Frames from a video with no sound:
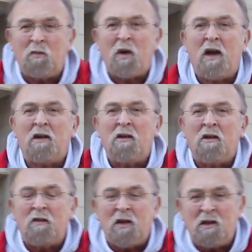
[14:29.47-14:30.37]
but
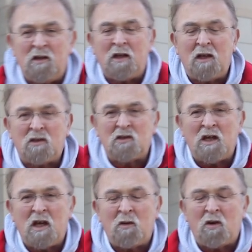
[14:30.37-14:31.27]
he did get to
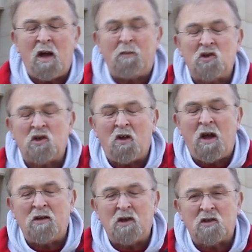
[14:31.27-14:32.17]
see him accomplish a
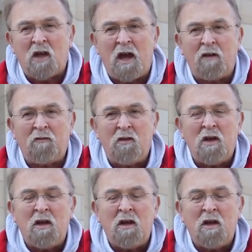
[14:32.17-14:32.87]
lot in his life.